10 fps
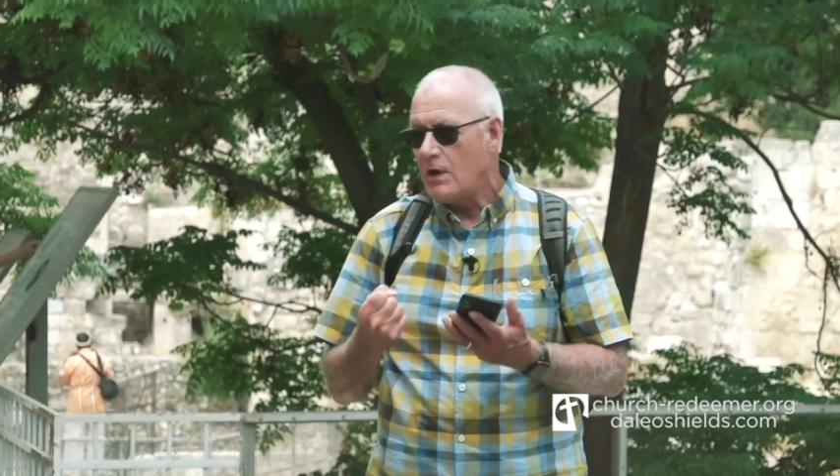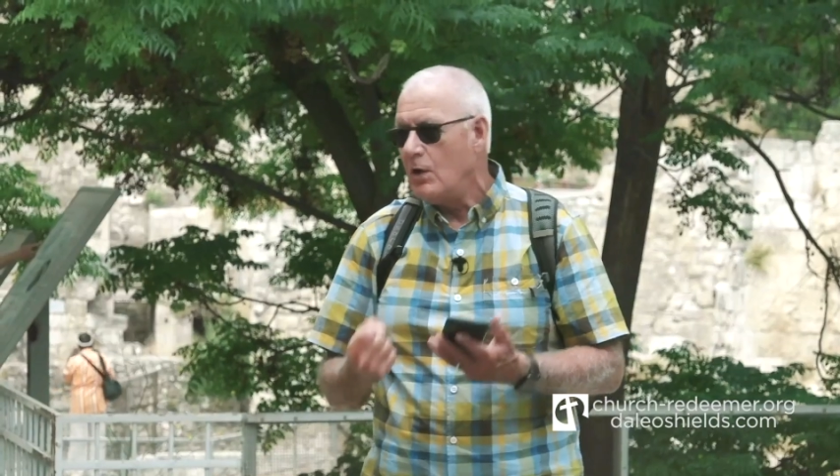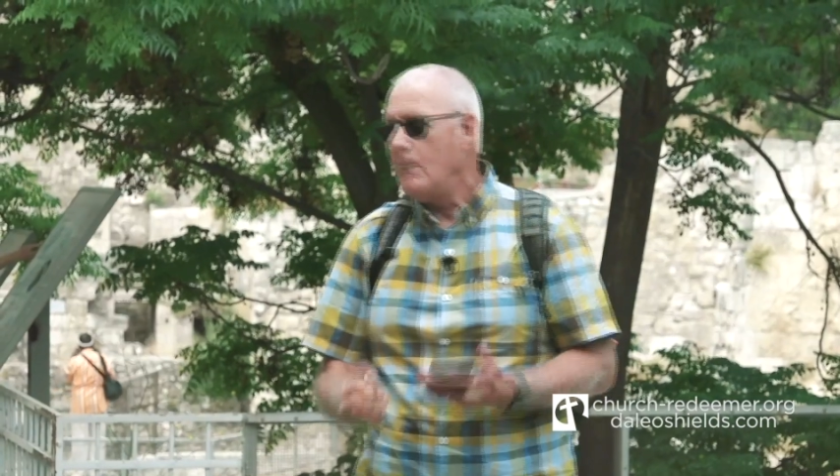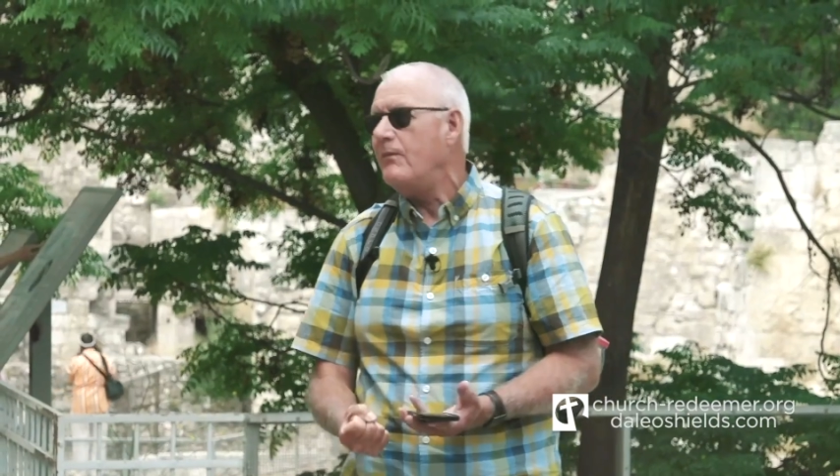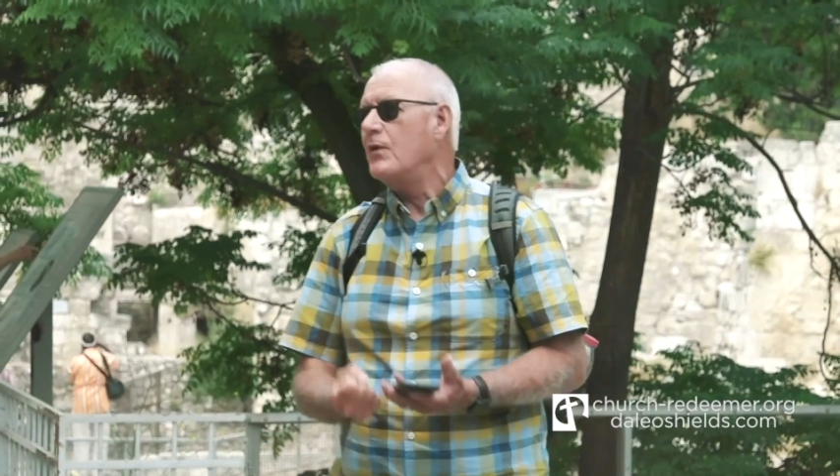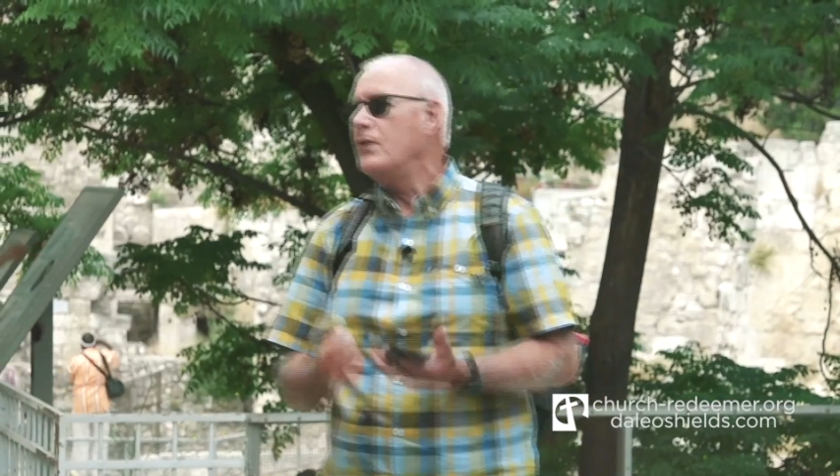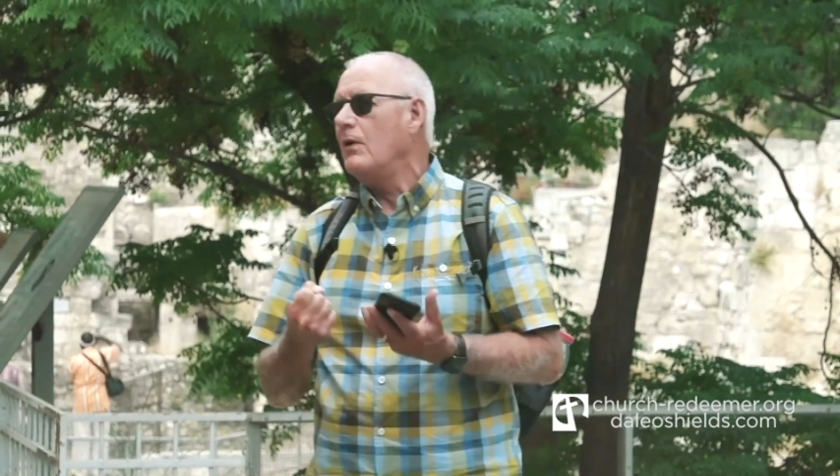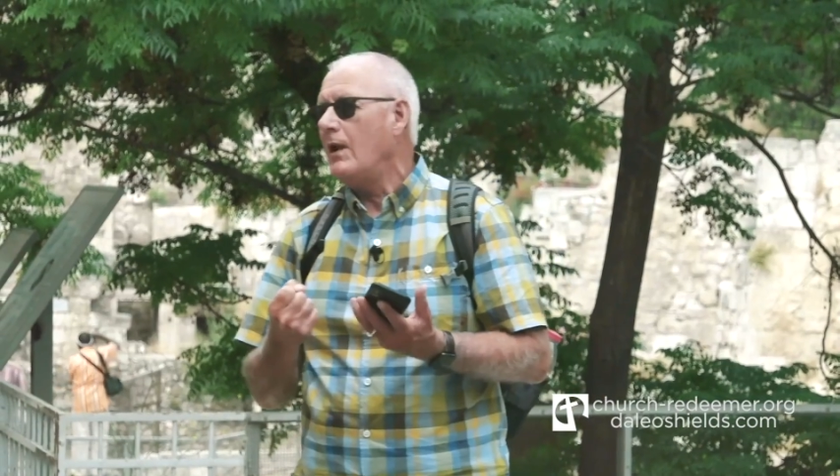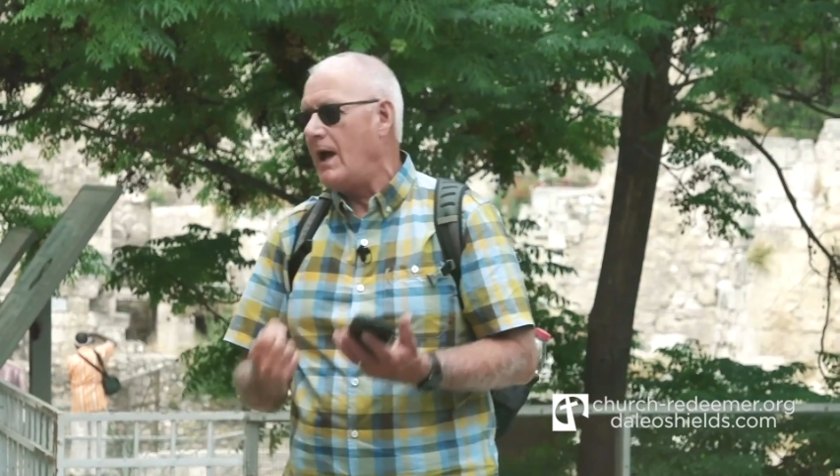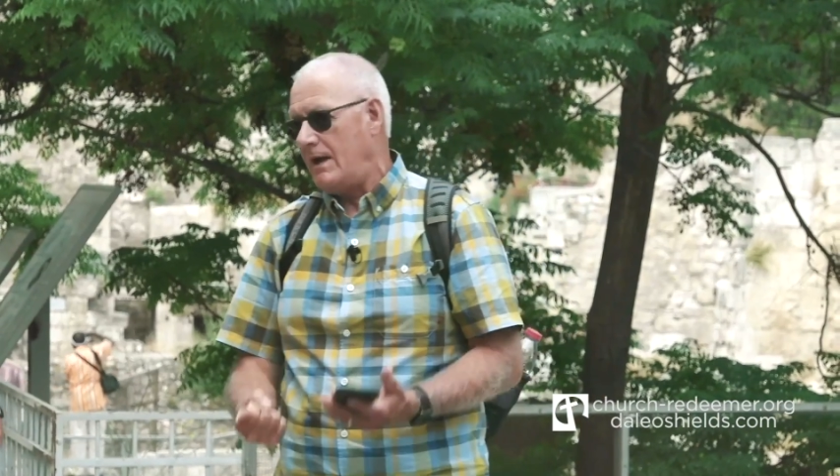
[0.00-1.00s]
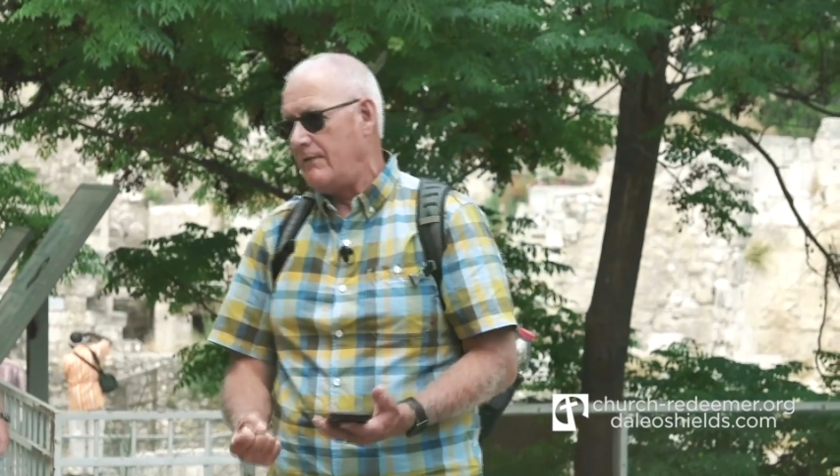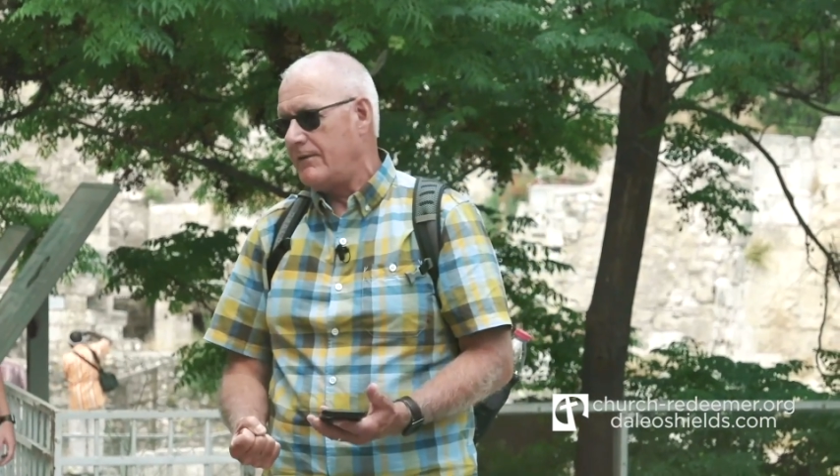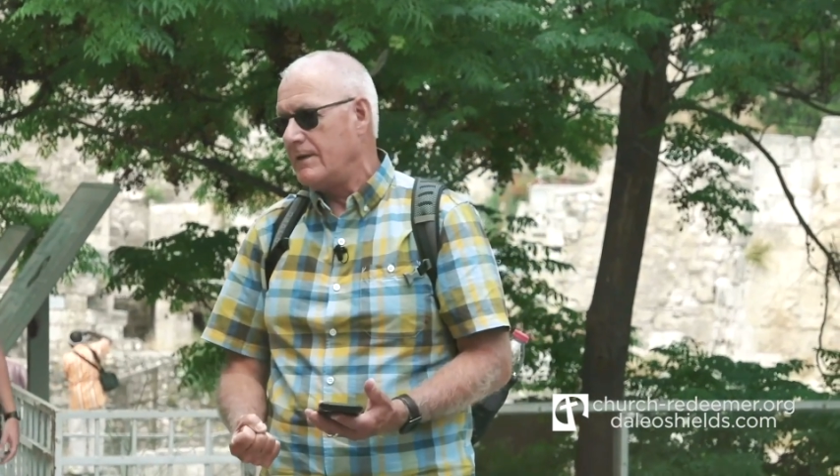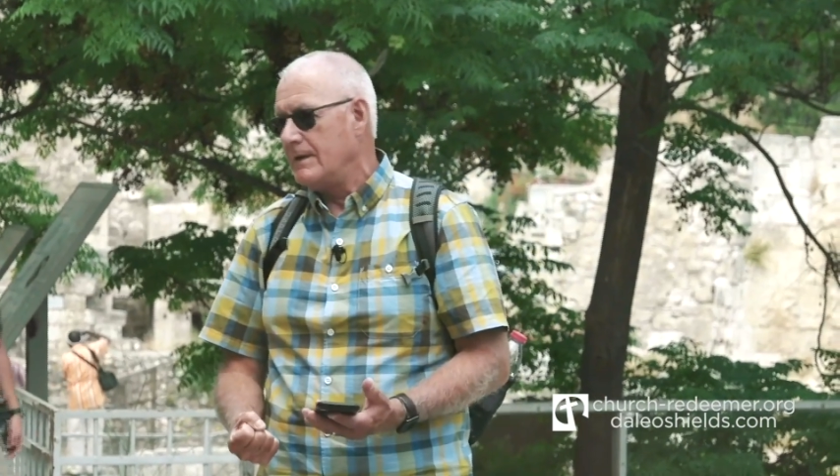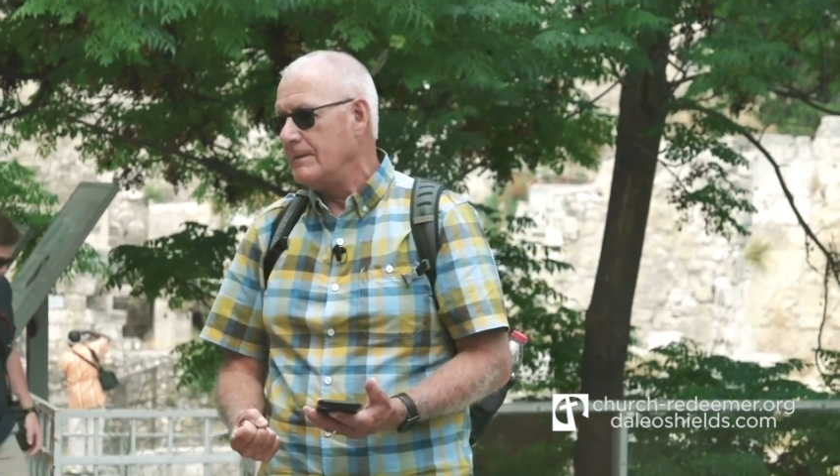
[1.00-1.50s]
There is hope for your
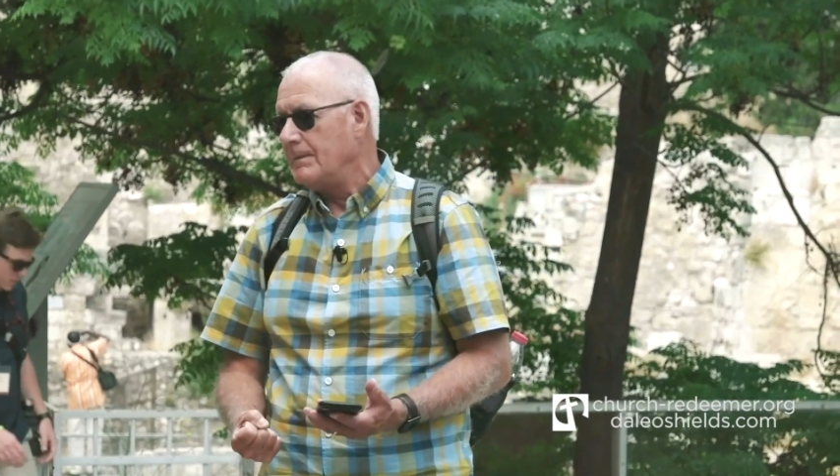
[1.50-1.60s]
life.